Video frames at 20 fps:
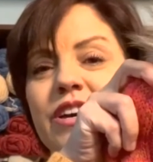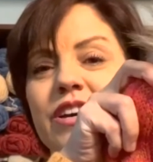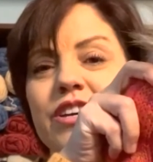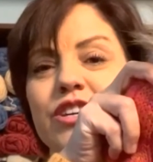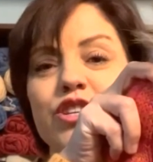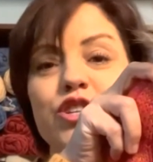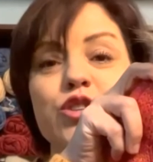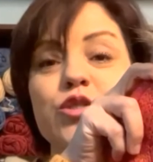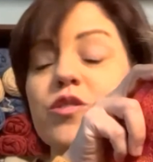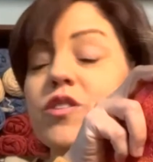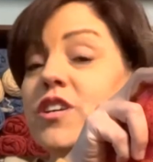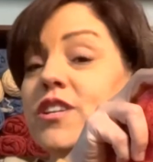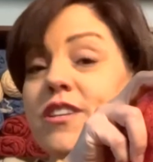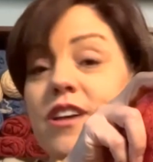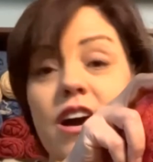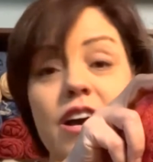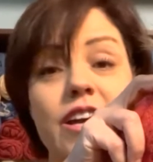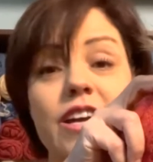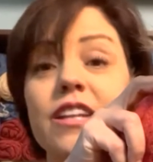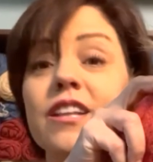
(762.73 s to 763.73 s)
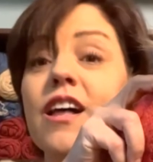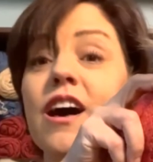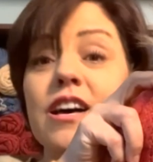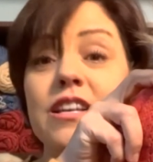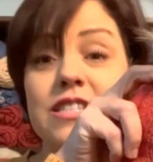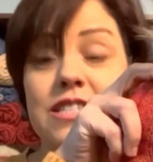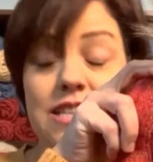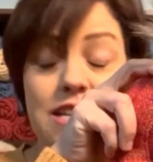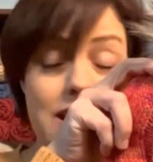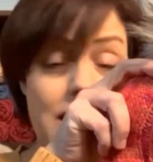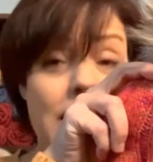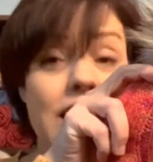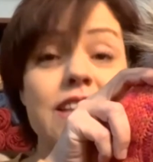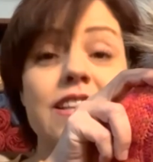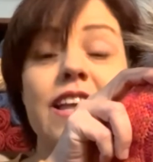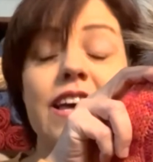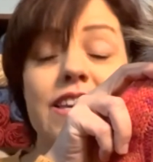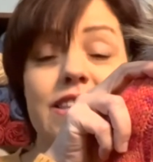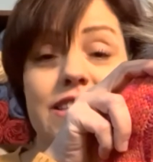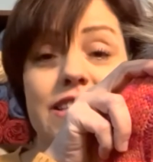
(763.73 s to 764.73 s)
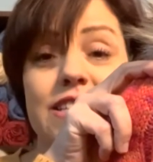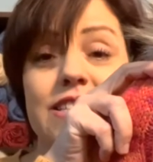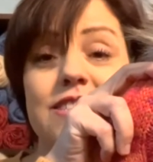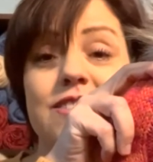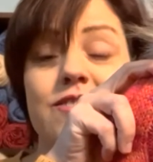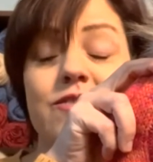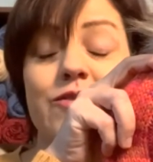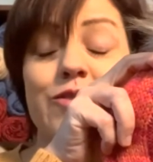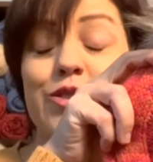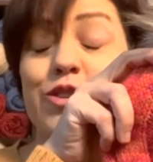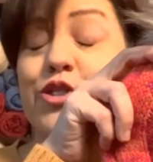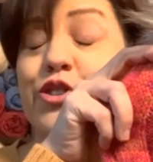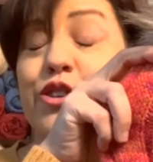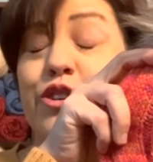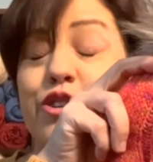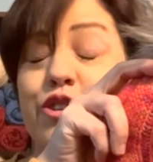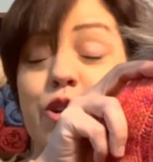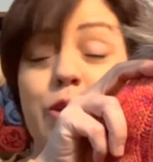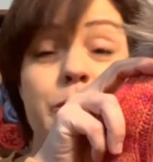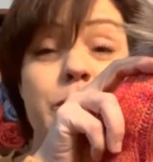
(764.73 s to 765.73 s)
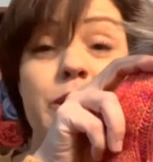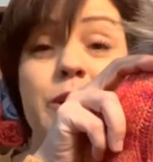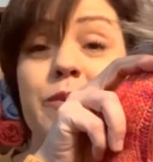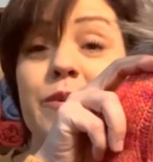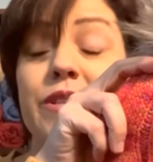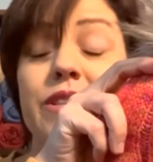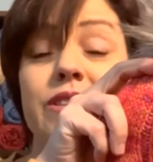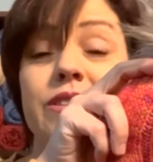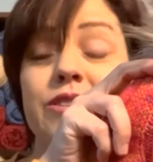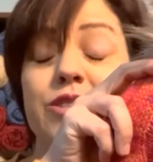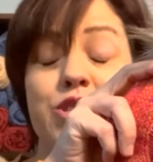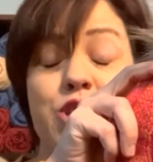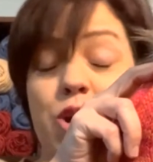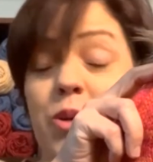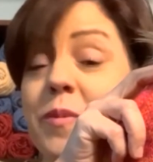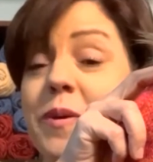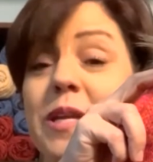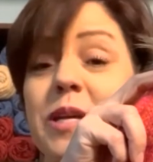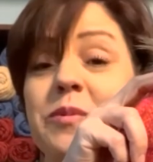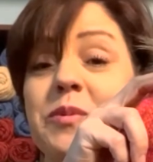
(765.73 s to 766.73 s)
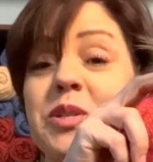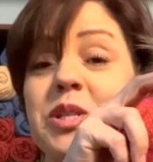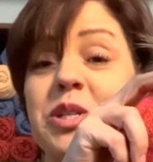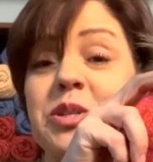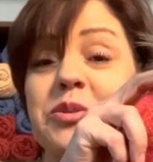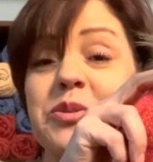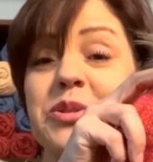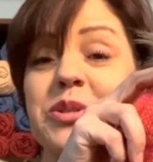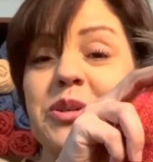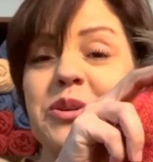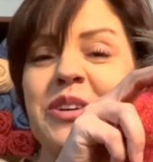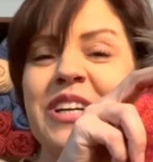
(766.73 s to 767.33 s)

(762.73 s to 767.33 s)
You could not get lost in a hat like this, for sure. Nobody would lose you.